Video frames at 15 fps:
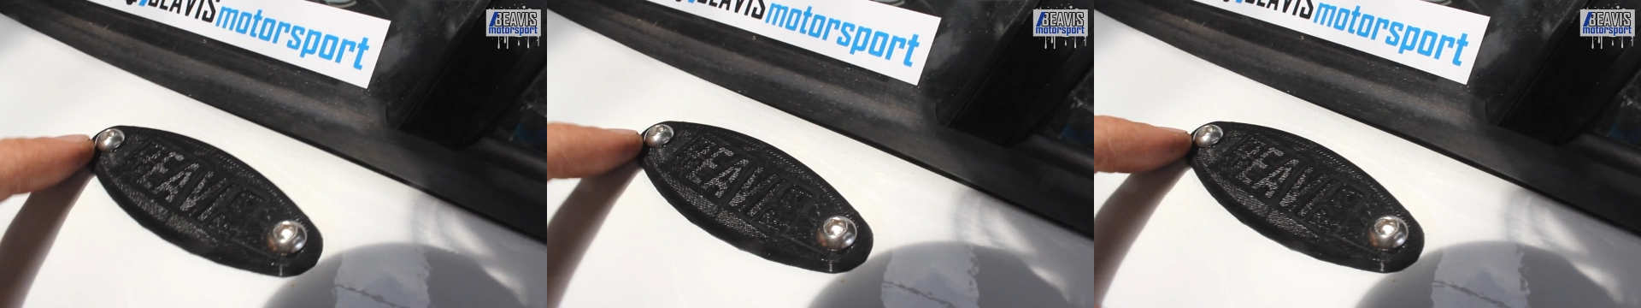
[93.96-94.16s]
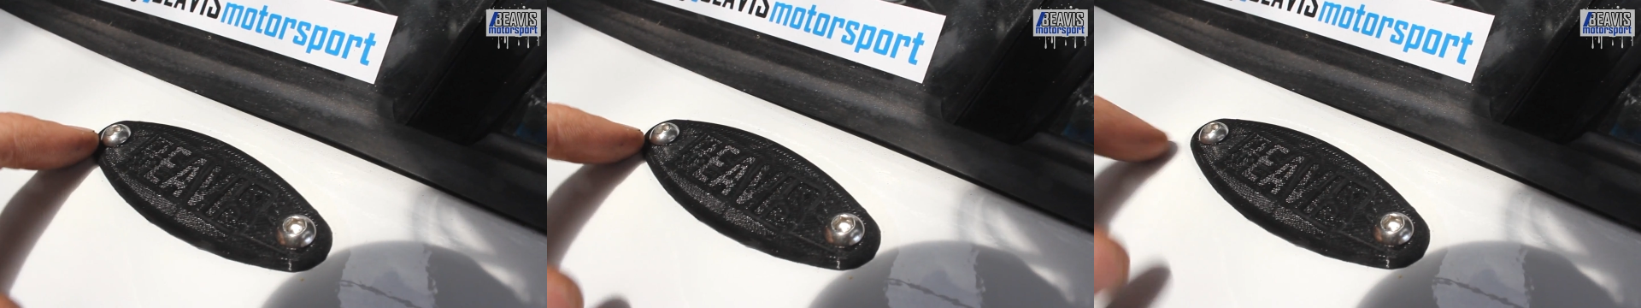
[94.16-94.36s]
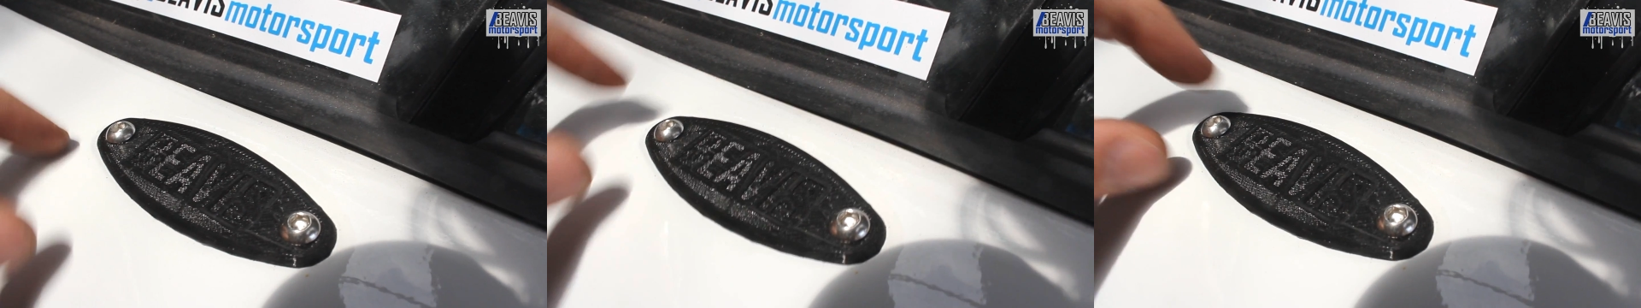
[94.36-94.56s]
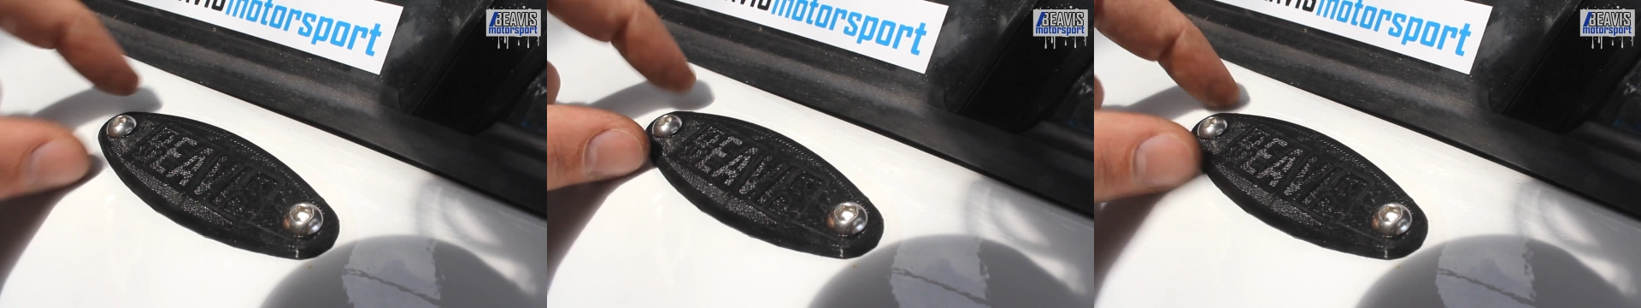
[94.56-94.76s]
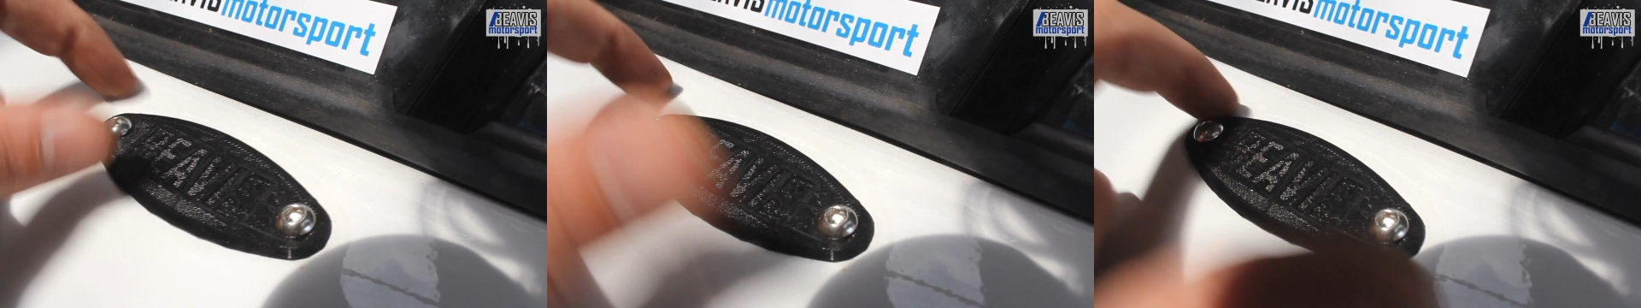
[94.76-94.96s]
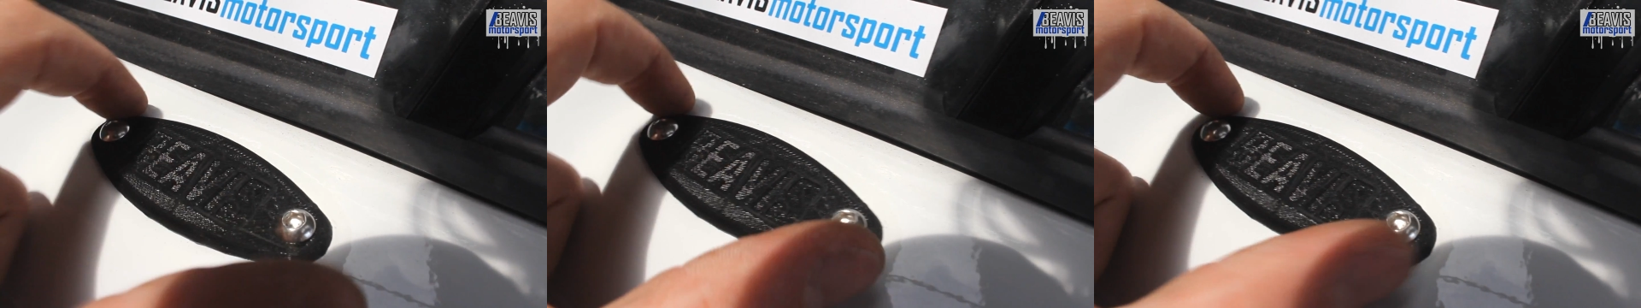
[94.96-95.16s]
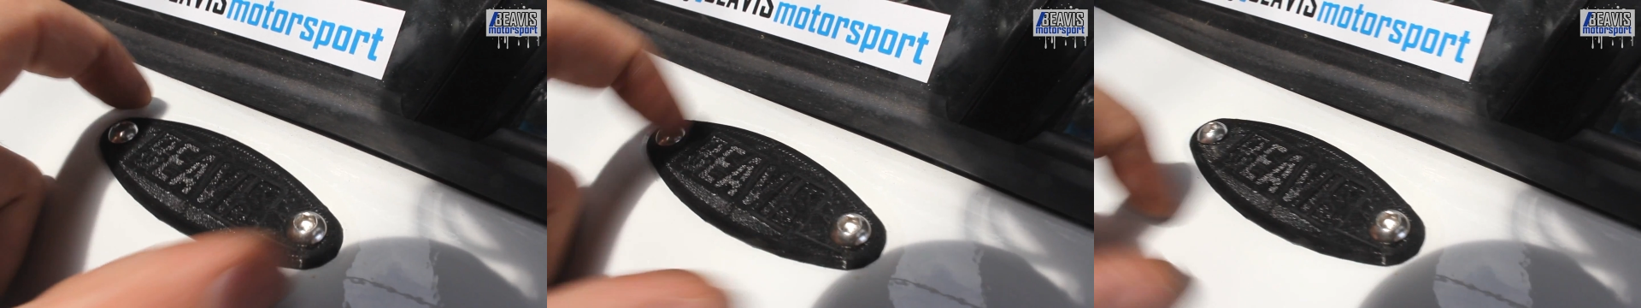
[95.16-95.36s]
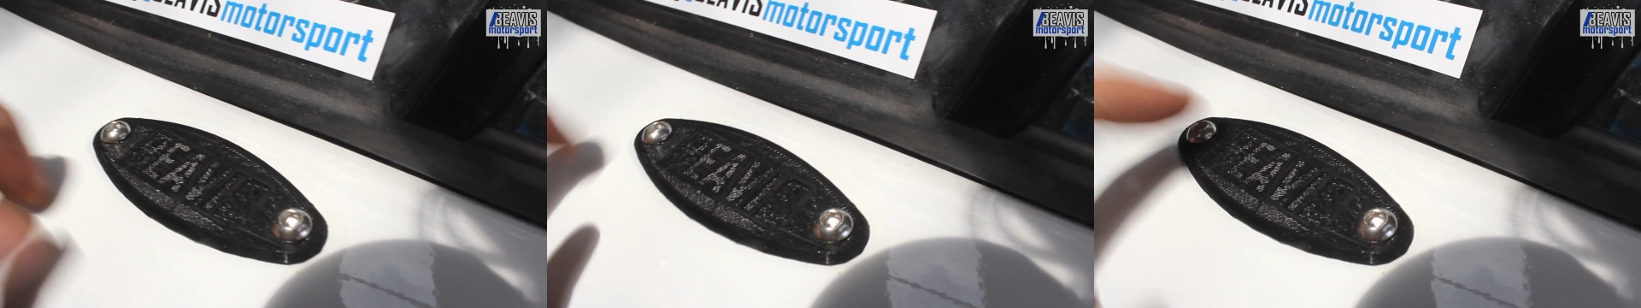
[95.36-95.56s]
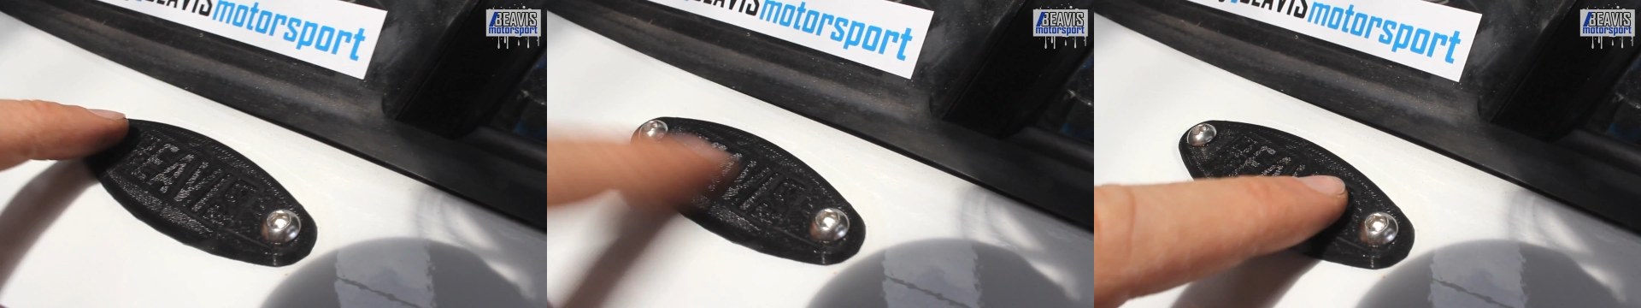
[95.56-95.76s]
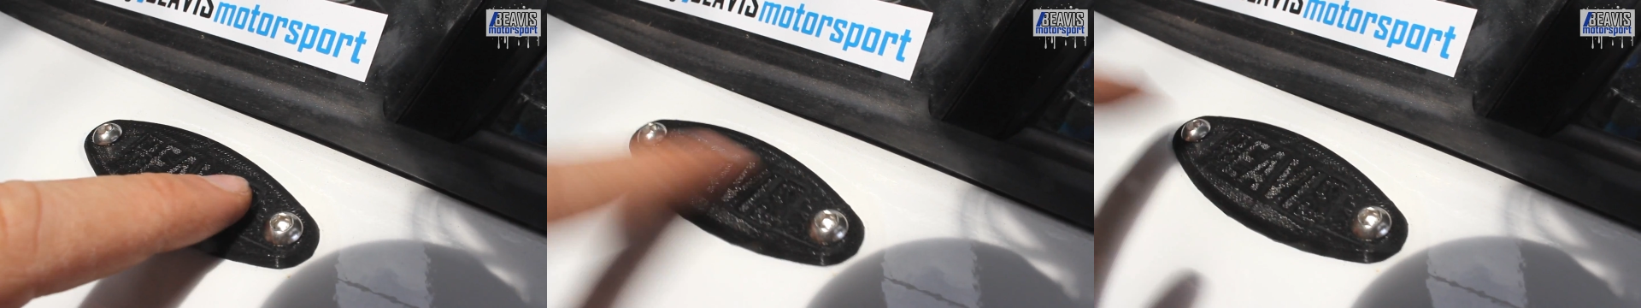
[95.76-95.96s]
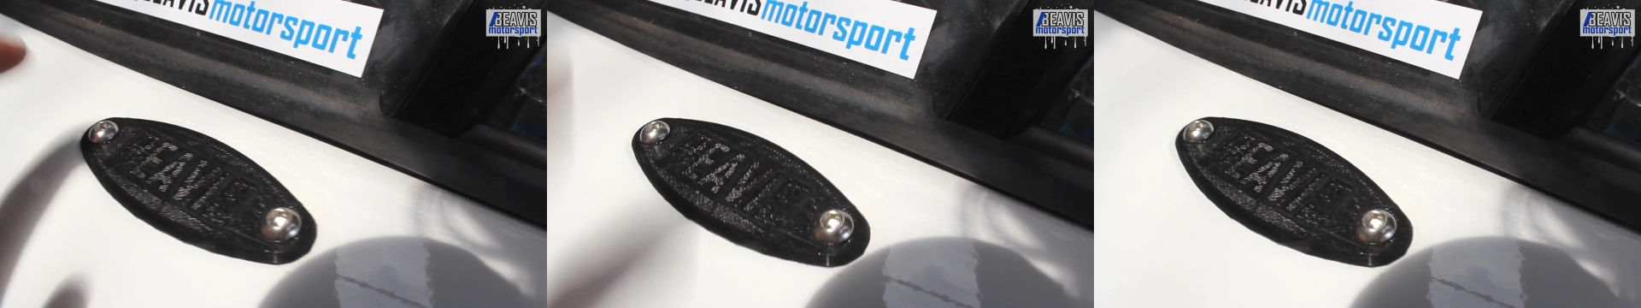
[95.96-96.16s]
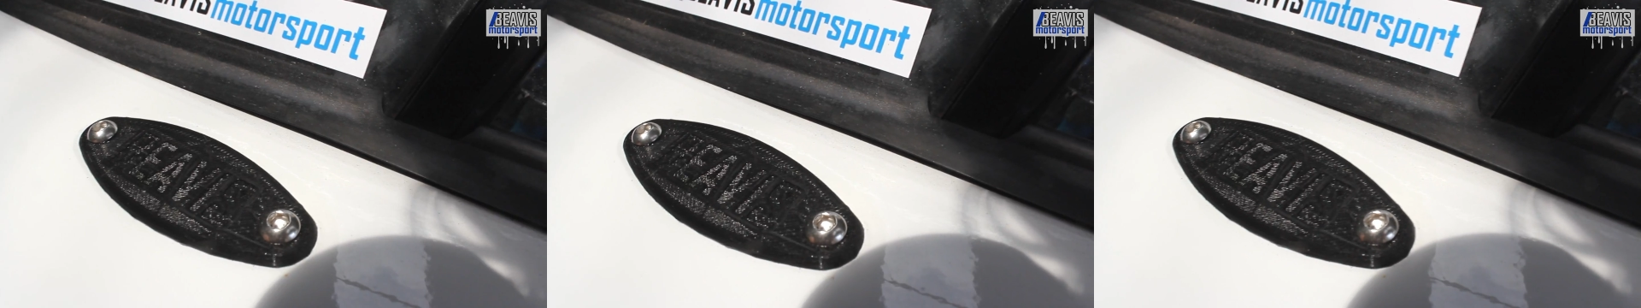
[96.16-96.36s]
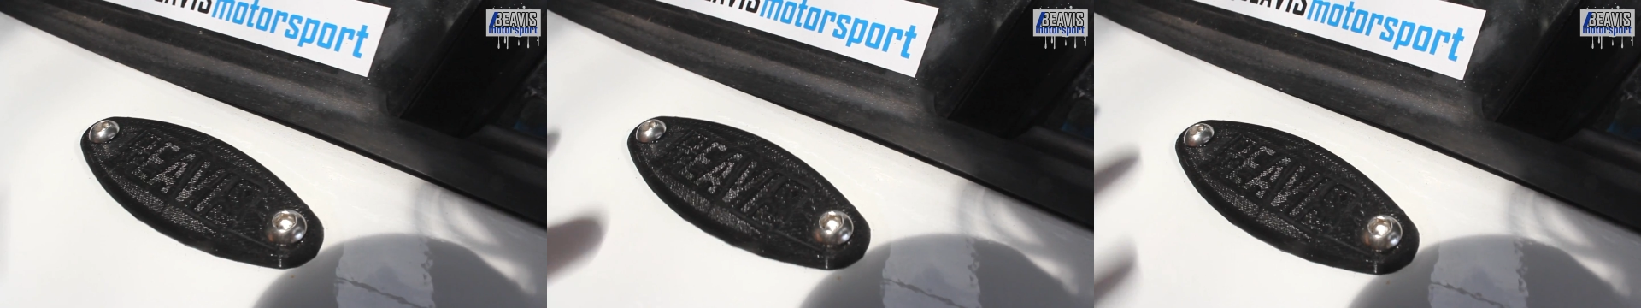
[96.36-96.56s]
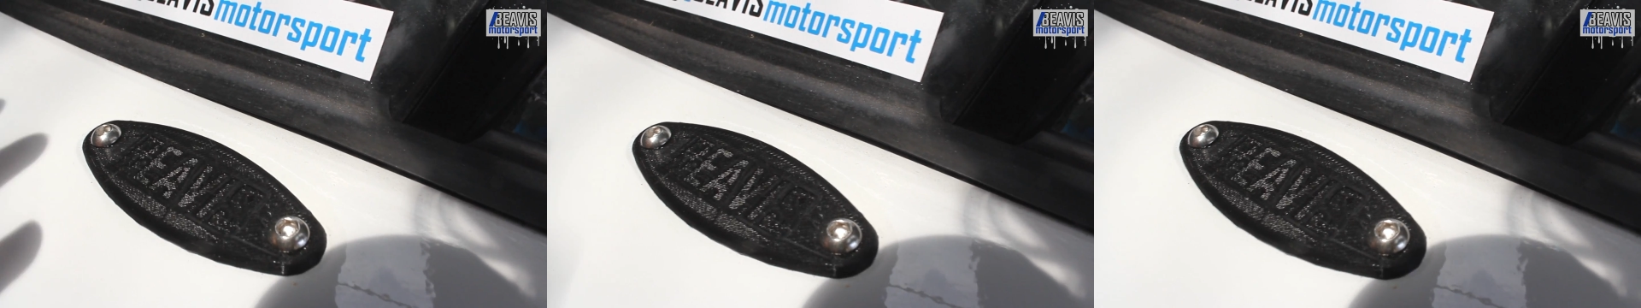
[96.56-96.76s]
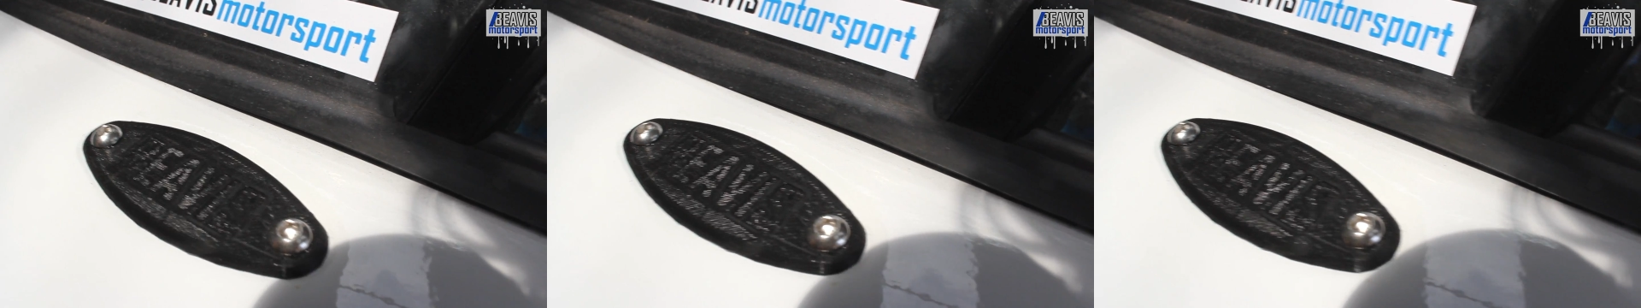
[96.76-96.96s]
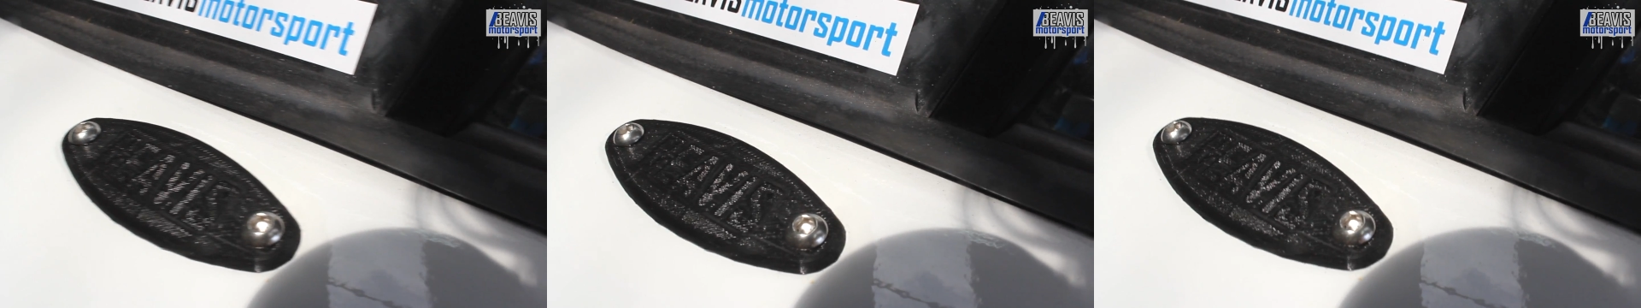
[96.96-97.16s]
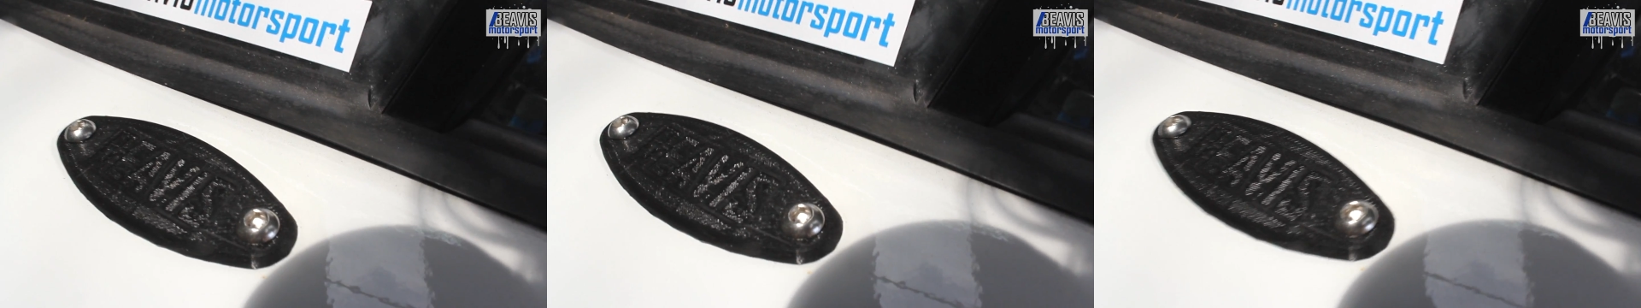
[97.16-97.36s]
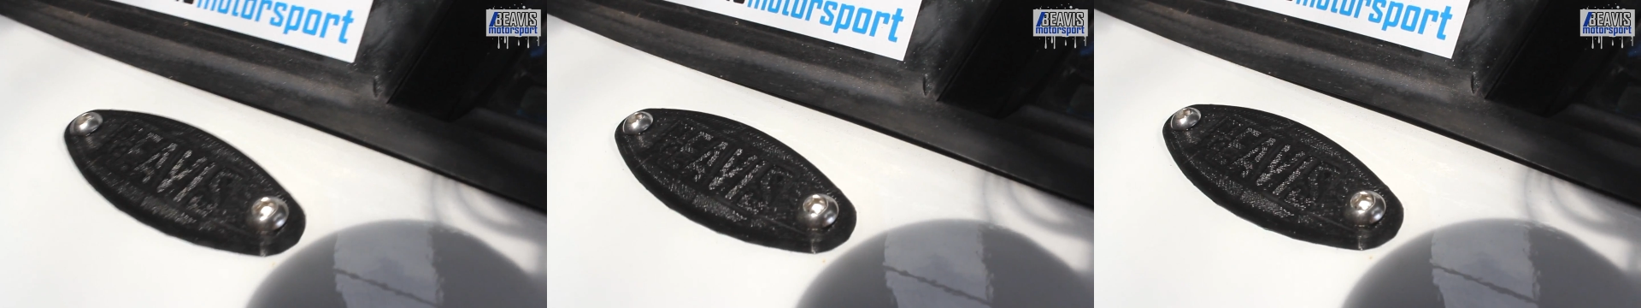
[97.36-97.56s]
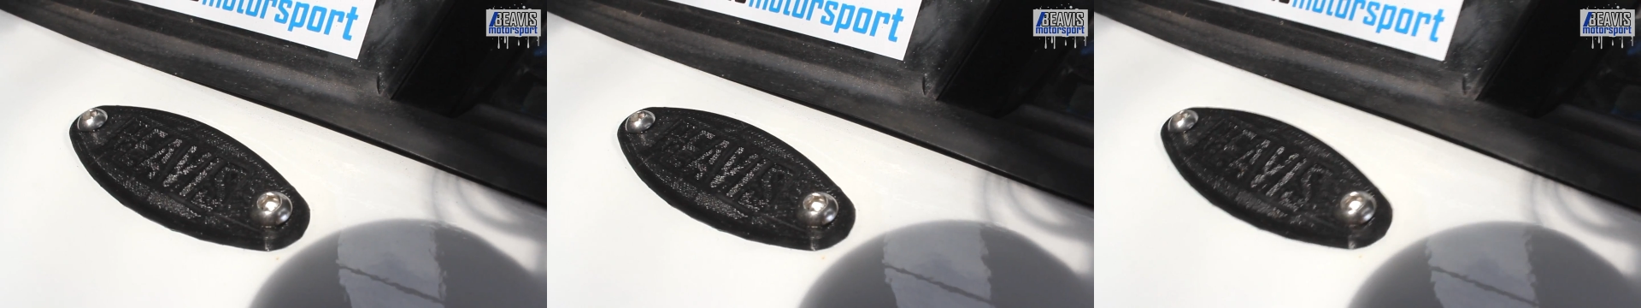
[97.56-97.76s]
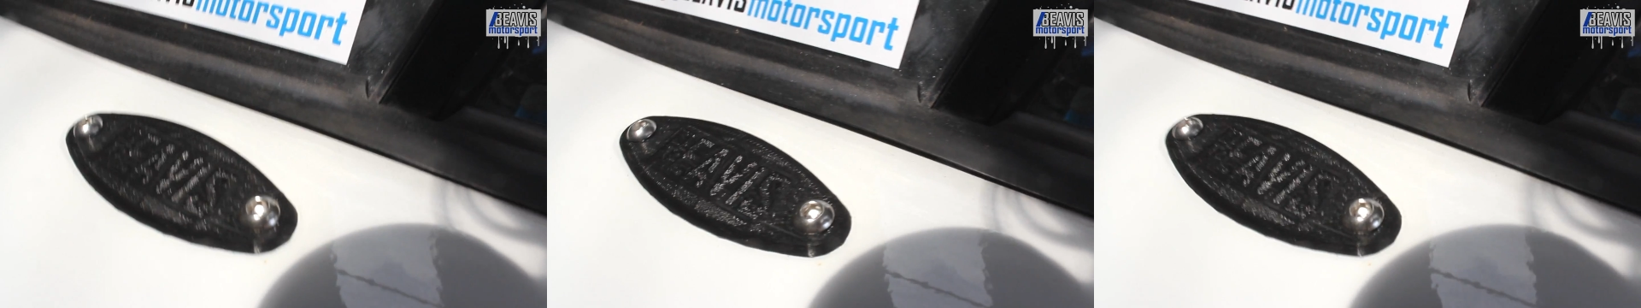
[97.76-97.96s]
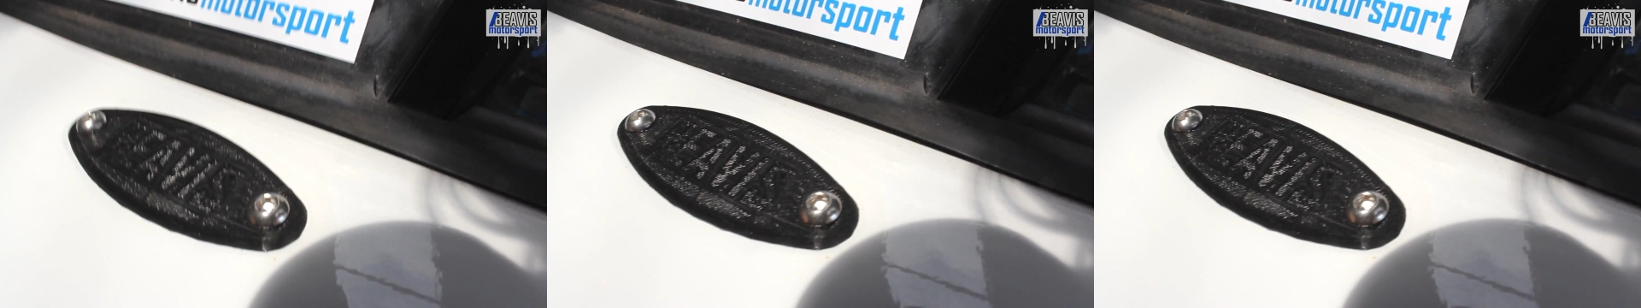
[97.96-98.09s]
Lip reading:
No face is visible, so there are no lips to read.